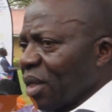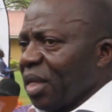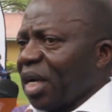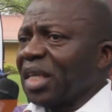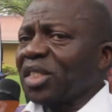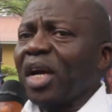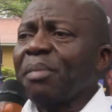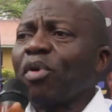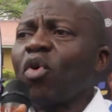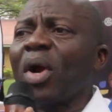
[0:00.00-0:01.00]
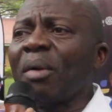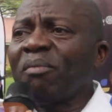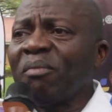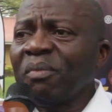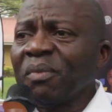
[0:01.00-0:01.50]
The counseling
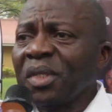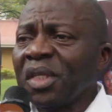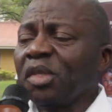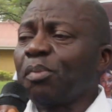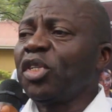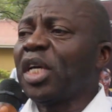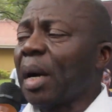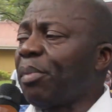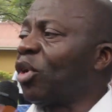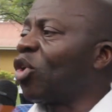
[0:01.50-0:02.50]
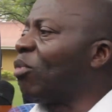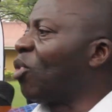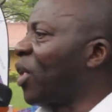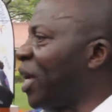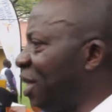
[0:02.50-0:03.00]
program is putting up a global
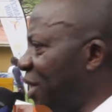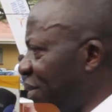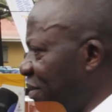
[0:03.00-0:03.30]
grant.